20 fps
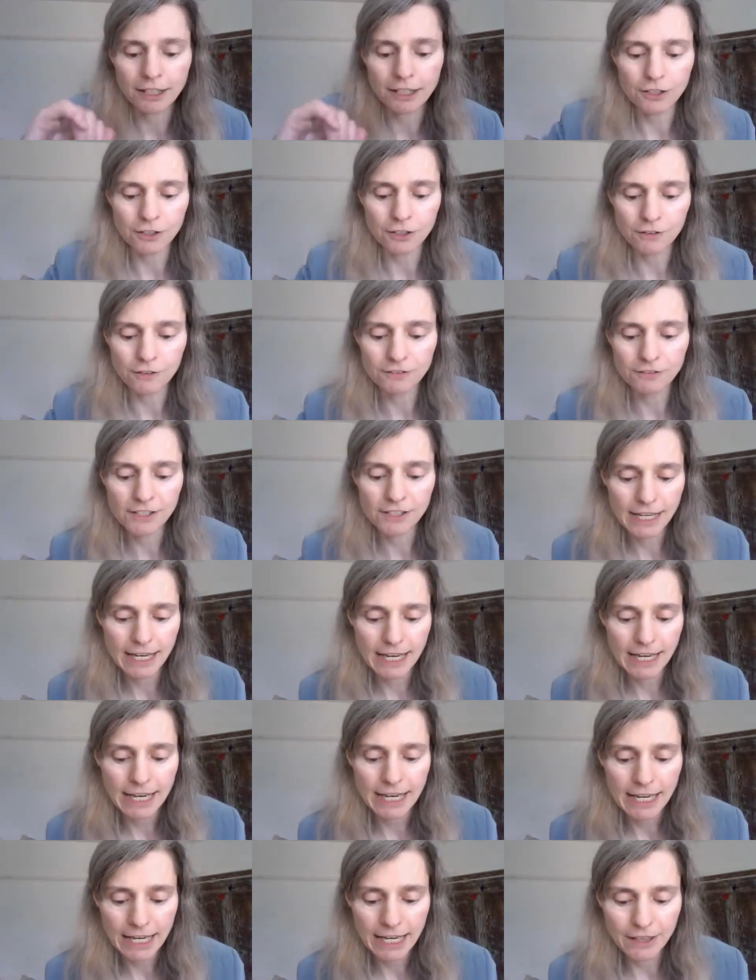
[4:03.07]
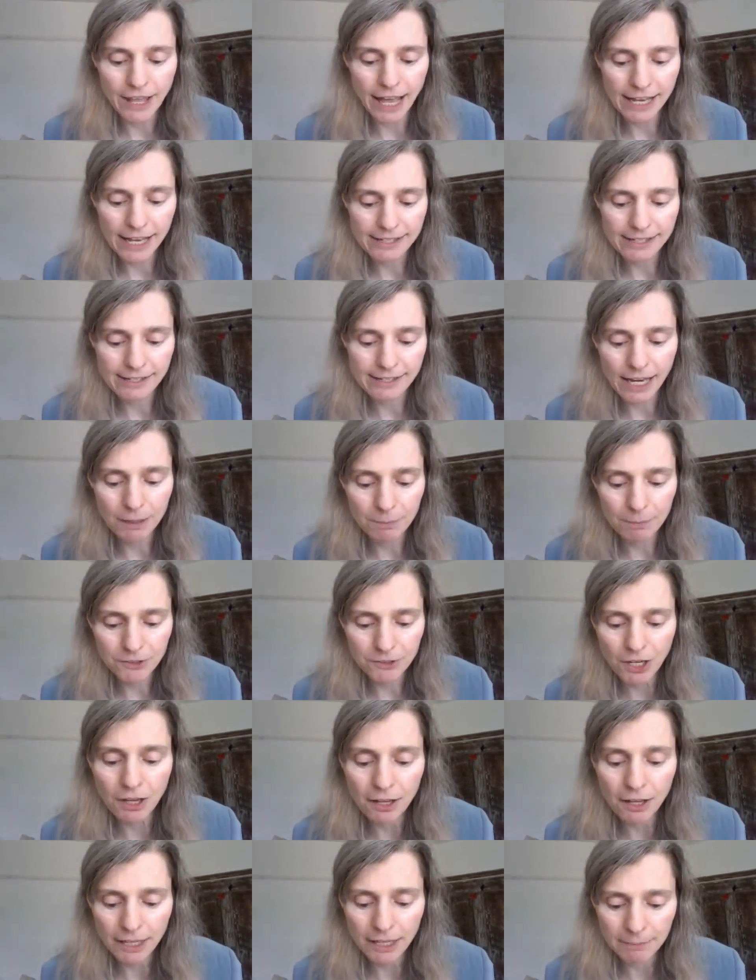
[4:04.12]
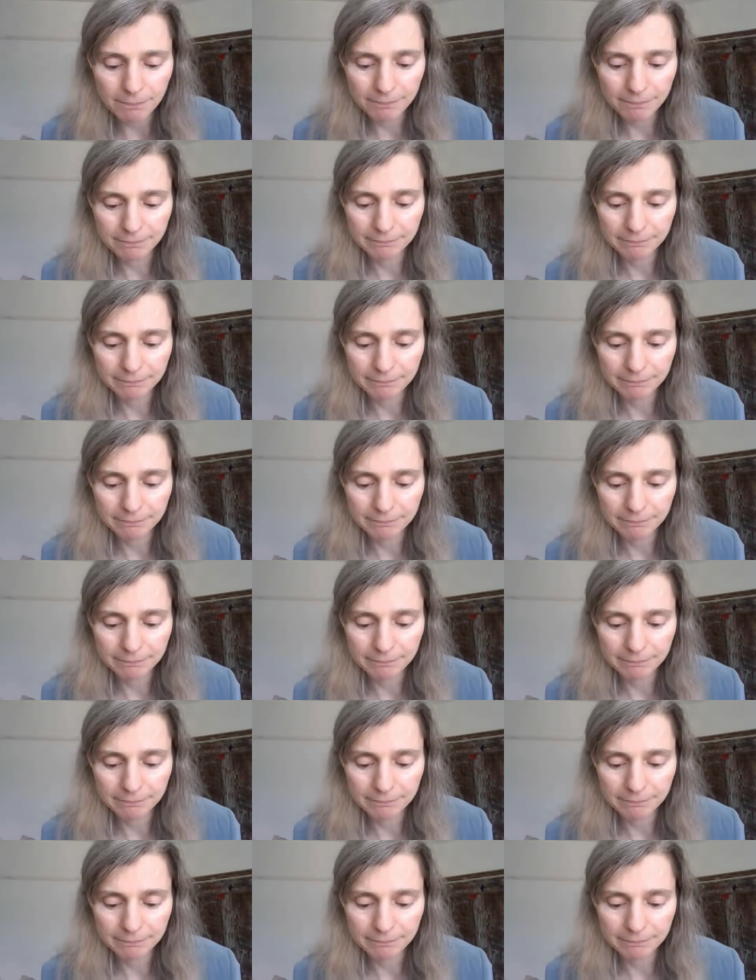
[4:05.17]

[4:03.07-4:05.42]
curves in that same time.